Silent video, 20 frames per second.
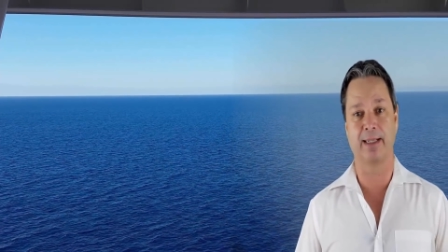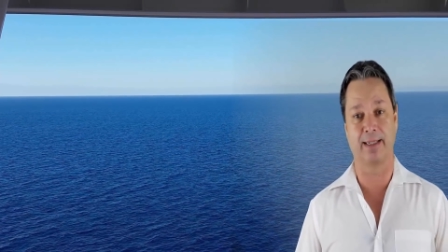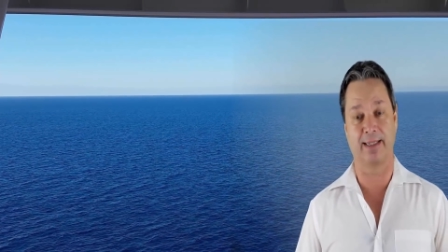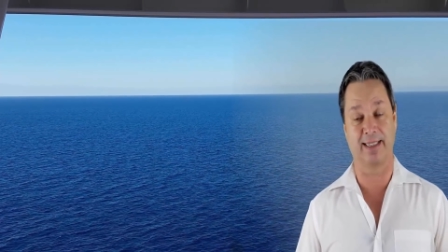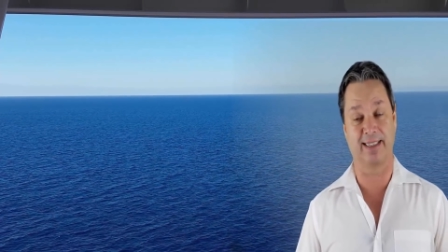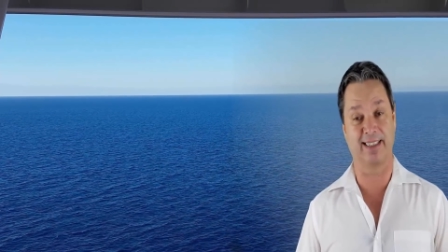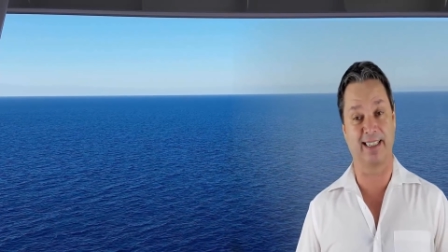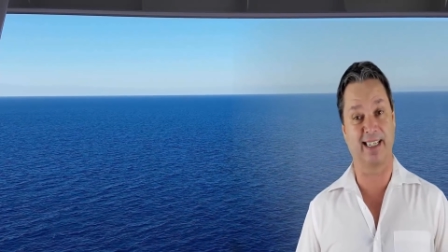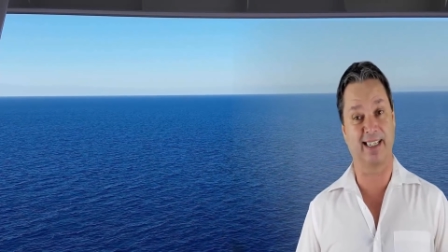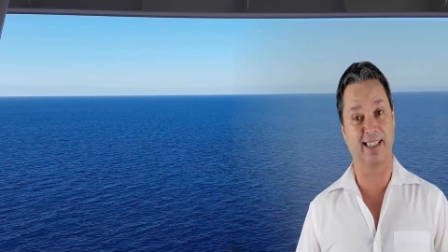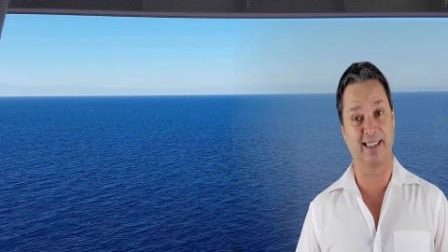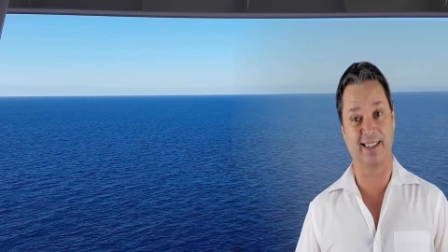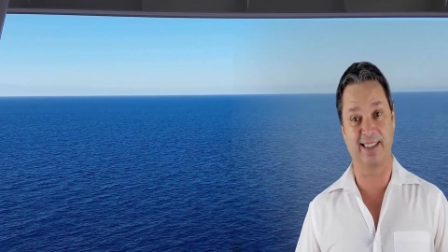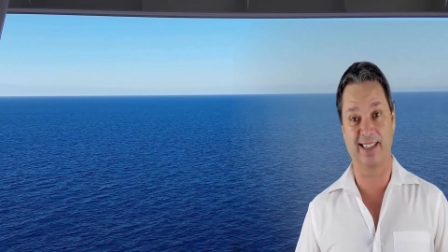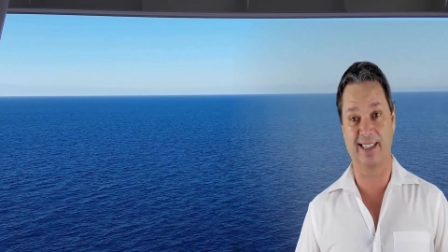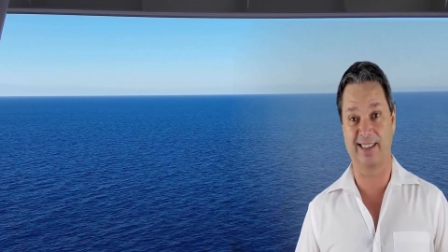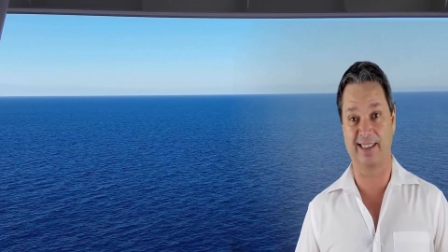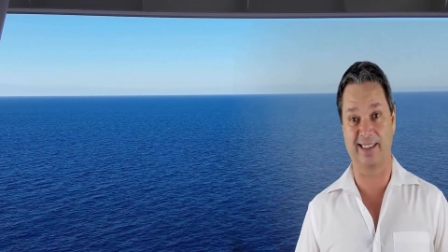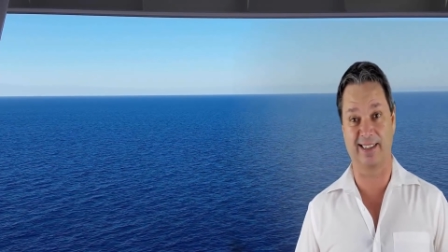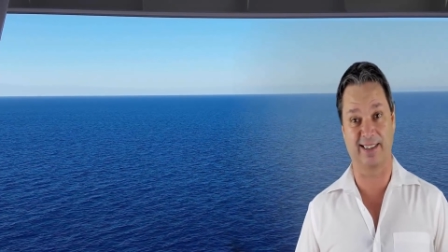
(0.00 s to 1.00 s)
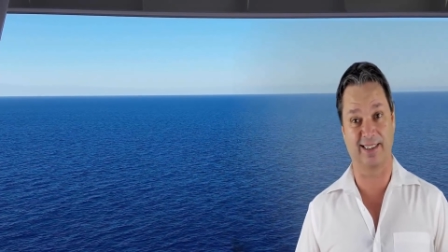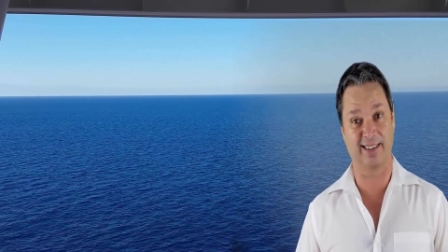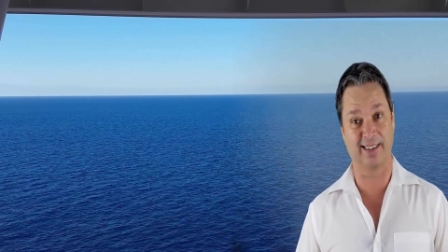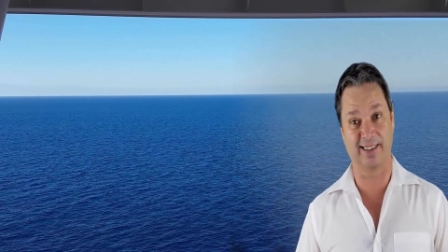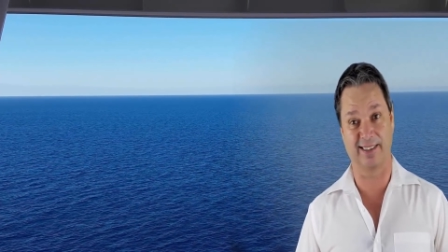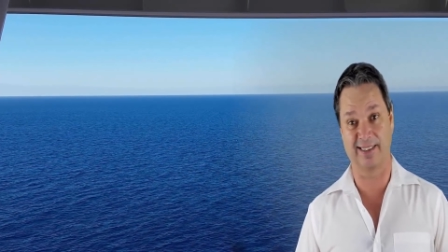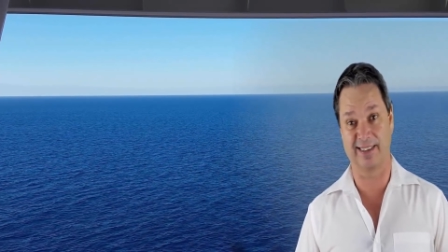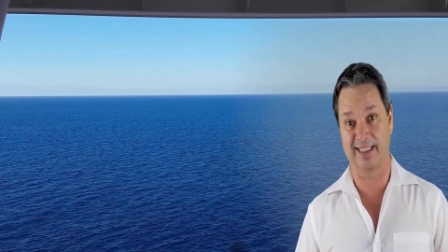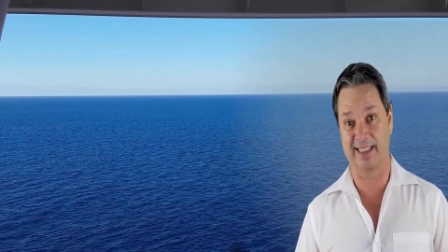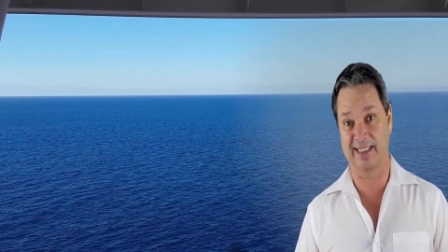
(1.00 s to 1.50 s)
the second night and the
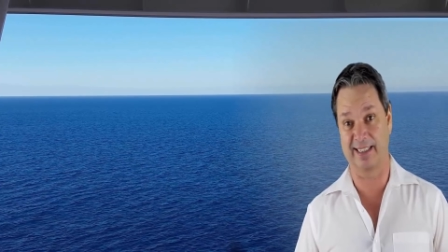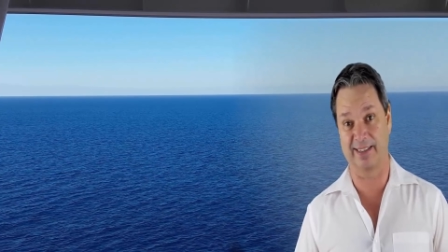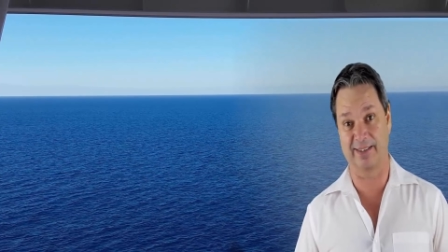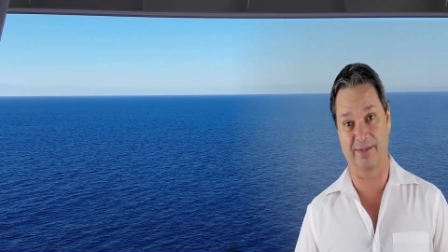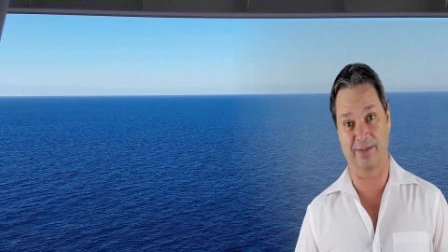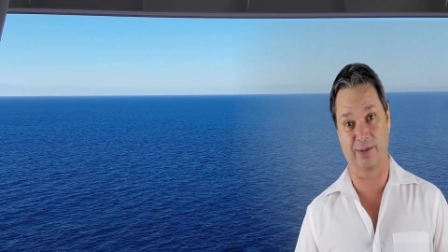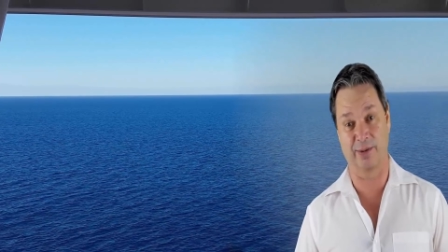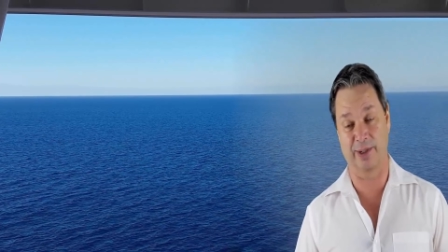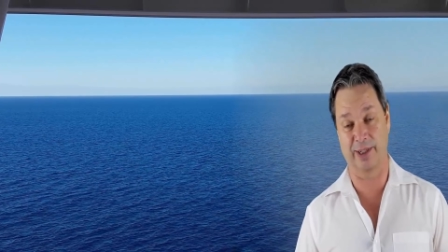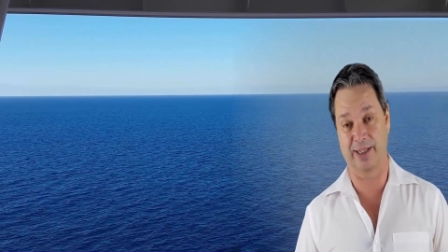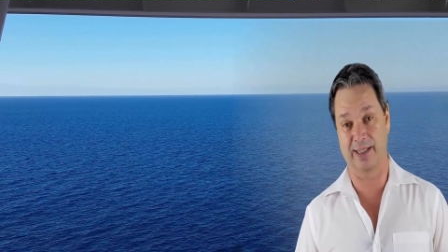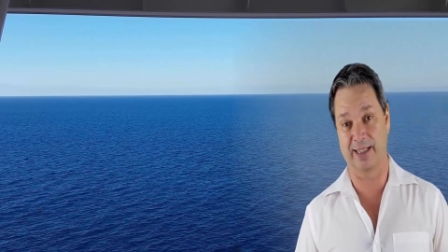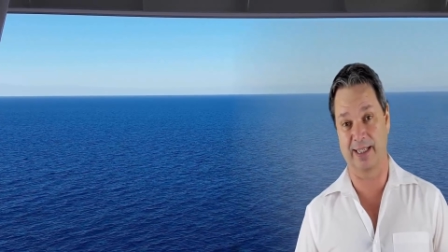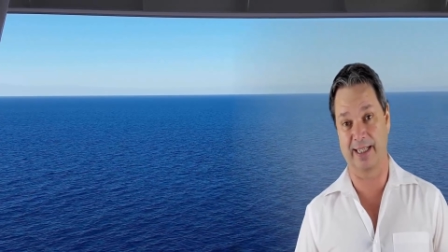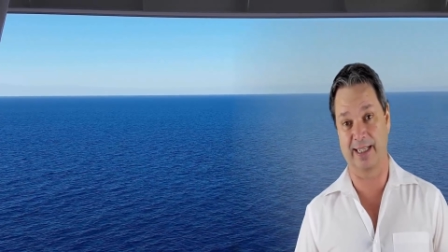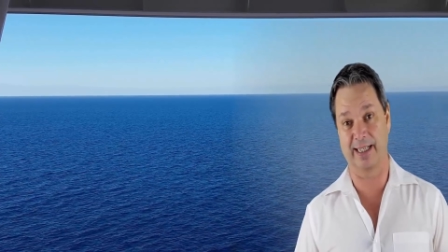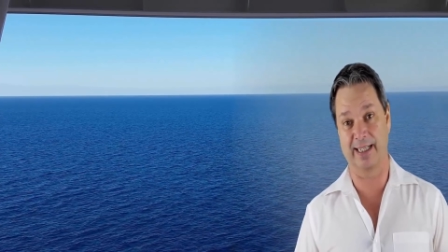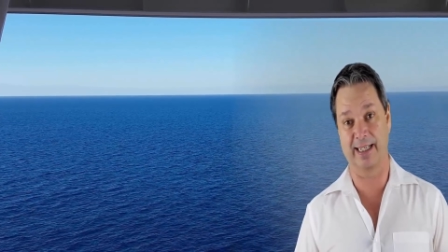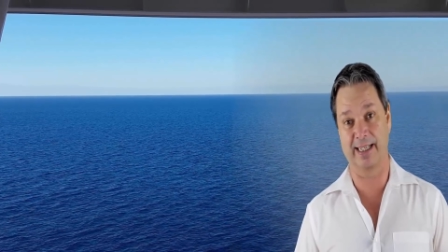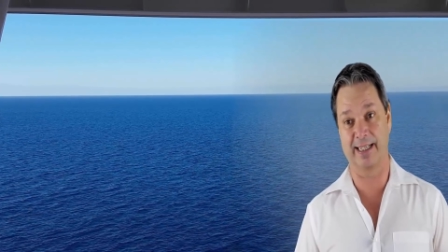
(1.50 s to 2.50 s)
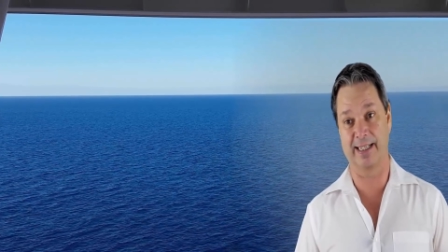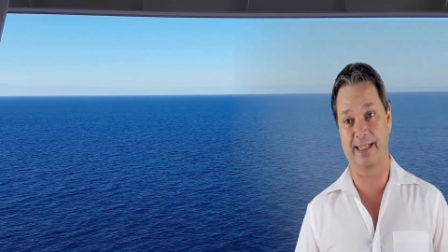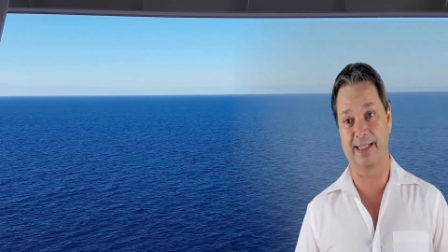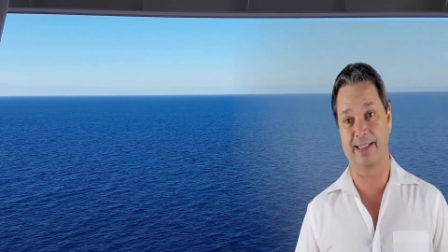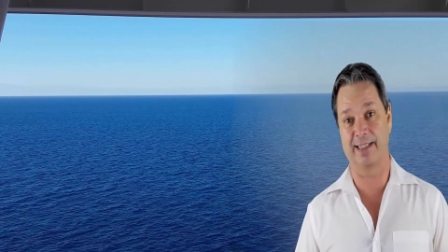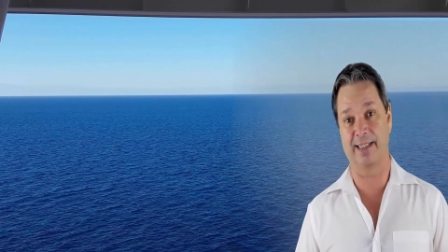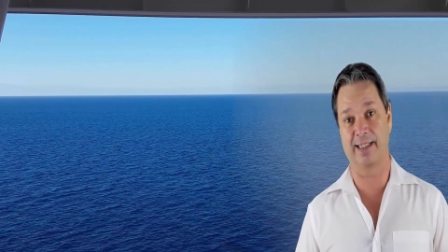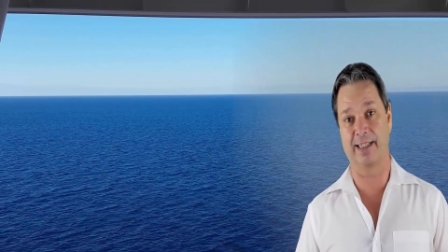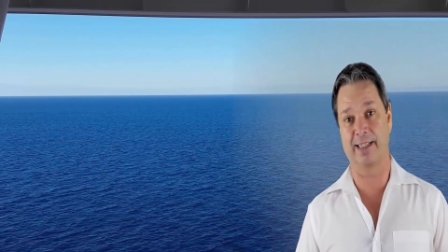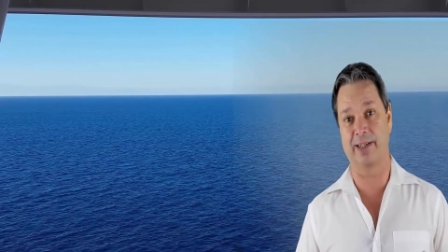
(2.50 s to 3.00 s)
third night and the fourth night, it
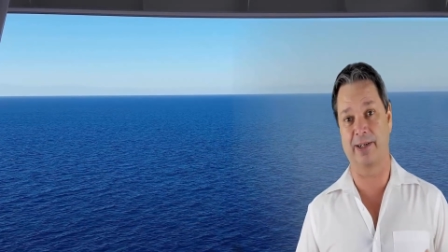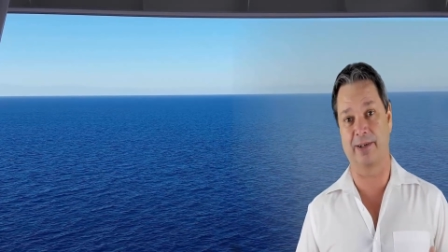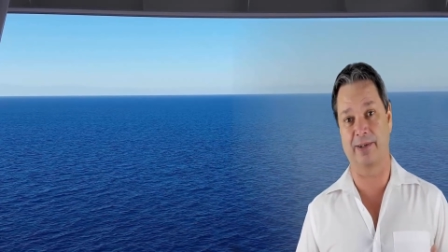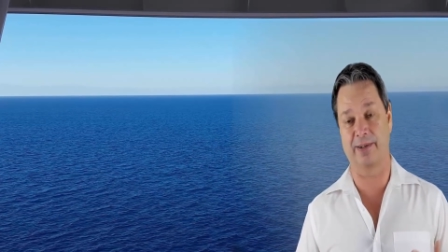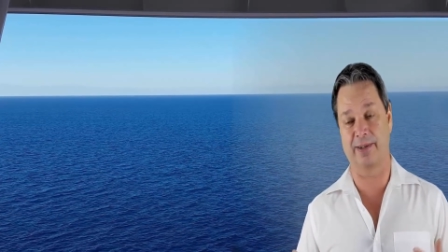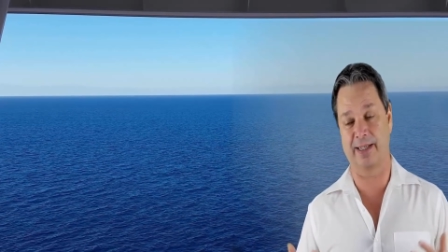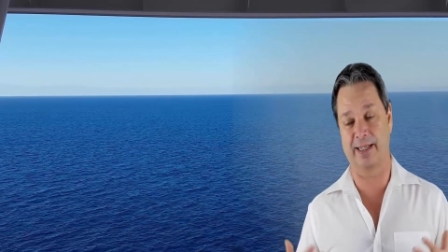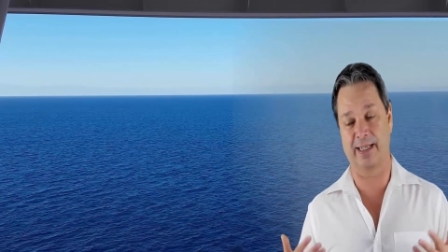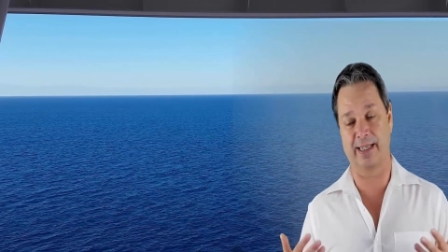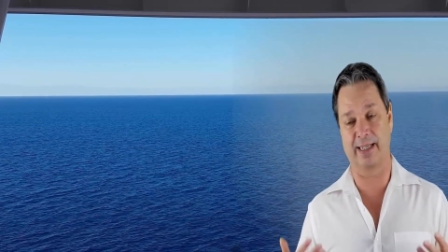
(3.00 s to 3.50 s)
you know